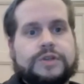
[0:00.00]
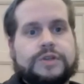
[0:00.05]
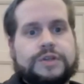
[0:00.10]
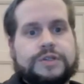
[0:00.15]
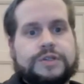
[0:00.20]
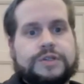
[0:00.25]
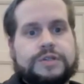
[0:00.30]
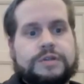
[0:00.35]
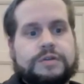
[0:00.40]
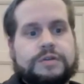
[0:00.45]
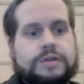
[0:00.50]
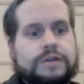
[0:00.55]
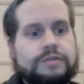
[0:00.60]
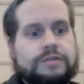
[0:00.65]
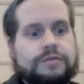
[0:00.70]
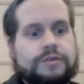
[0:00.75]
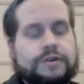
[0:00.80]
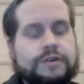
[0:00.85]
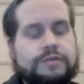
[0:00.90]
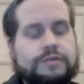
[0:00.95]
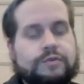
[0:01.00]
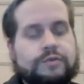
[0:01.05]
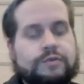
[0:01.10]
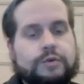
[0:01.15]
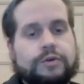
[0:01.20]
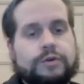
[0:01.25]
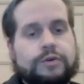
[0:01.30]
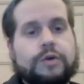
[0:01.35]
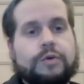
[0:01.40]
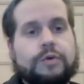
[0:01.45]
Just if
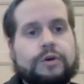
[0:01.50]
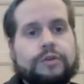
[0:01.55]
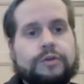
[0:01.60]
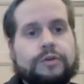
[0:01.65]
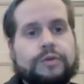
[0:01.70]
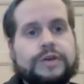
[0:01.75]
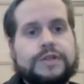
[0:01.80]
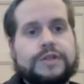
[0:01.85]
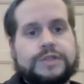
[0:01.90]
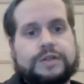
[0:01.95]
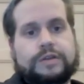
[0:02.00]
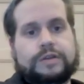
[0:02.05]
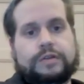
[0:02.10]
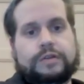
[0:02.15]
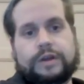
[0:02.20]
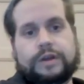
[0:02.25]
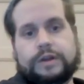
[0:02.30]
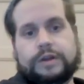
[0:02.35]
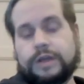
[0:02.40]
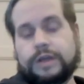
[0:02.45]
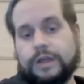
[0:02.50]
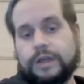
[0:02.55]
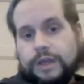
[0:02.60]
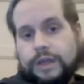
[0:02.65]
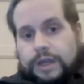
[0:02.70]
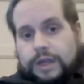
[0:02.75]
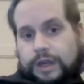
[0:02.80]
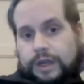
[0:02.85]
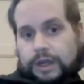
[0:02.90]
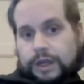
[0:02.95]
for no other reason, then
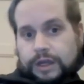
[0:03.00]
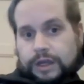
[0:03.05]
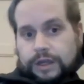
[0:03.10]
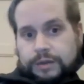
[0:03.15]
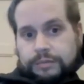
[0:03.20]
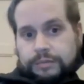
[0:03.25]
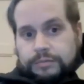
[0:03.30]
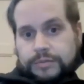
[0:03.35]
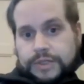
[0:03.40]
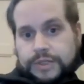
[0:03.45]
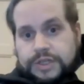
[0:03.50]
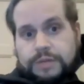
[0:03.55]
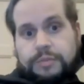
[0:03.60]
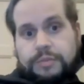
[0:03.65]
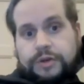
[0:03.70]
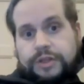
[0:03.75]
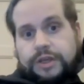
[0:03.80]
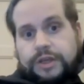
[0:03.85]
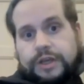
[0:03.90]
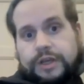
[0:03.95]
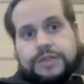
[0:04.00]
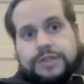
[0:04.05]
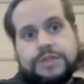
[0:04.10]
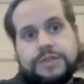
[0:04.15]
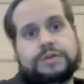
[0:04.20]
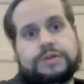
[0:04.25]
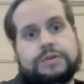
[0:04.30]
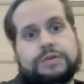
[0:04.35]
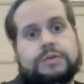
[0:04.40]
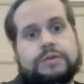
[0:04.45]
somebody has
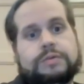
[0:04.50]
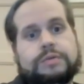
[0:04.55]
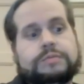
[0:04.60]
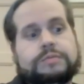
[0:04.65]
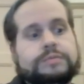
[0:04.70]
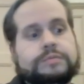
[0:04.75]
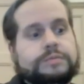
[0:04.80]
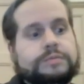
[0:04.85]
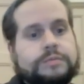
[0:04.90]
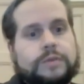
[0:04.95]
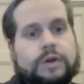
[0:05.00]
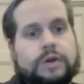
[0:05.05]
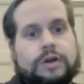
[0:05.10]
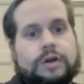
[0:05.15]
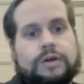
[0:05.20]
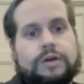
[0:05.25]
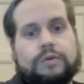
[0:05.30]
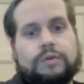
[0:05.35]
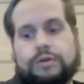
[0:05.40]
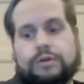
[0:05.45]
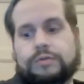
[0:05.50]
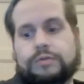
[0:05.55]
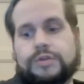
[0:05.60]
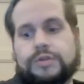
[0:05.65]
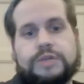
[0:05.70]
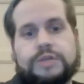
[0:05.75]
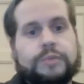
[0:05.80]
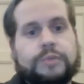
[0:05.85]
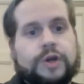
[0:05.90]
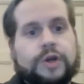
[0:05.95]
to, or
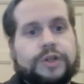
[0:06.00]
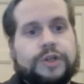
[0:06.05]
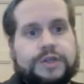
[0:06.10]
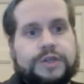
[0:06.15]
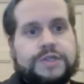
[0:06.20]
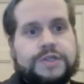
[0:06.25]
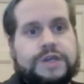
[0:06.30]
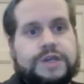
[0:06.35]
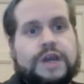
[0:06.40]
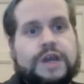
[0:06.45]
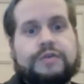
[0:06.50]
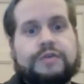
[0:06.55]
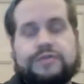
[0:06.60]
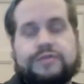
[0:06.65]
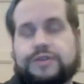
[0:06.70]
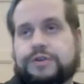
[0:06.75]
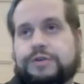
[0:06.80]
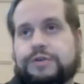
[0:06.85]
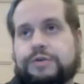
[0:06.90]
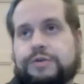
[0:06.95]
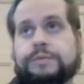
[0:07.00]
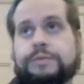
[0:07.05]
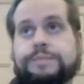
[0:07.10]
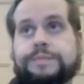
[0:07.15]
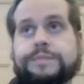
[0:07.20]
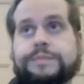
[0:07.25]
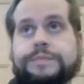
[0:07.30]
some buddies have to